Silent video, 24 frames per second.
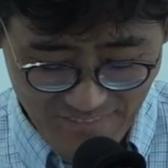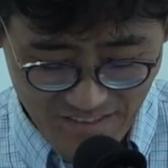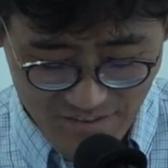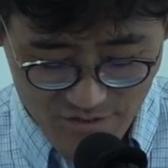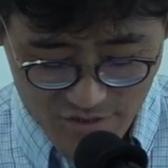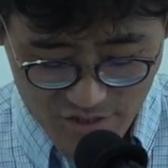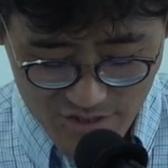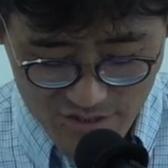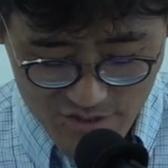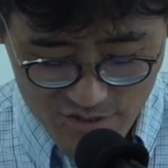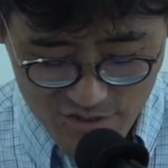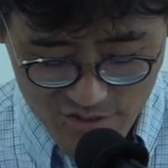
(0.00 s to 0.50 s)

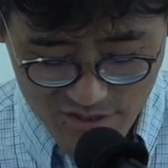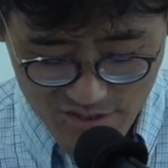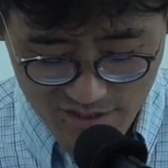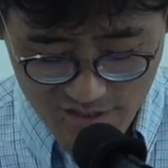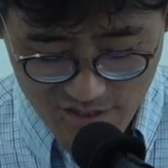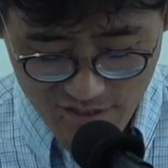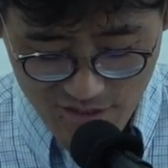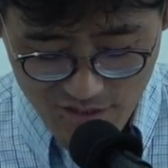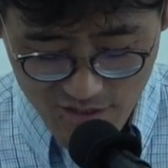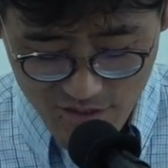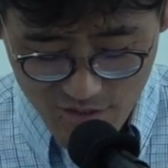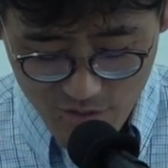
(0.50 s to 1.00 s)
Church,
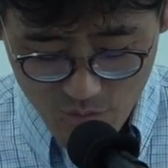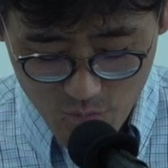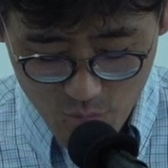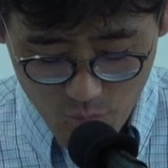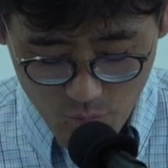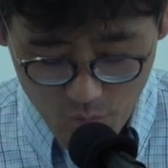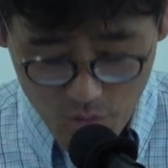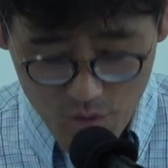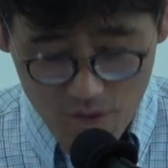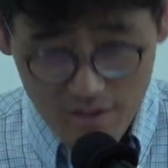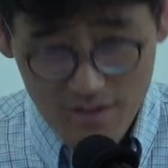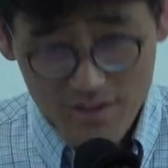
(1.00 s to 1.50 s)

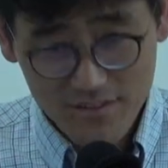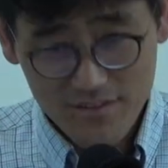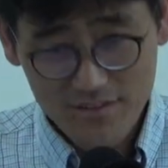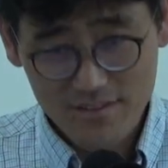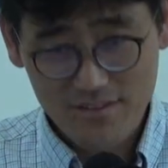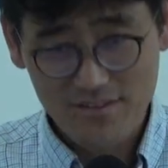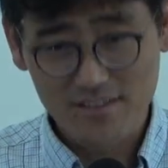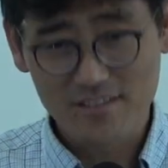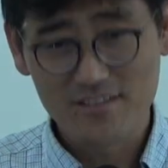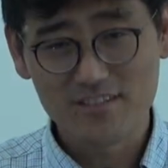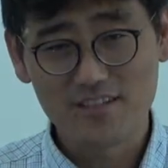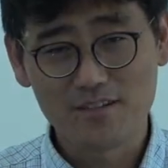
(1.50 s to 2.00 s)

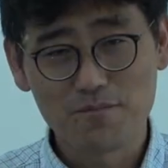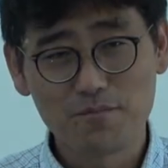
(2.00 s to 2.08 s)
this, these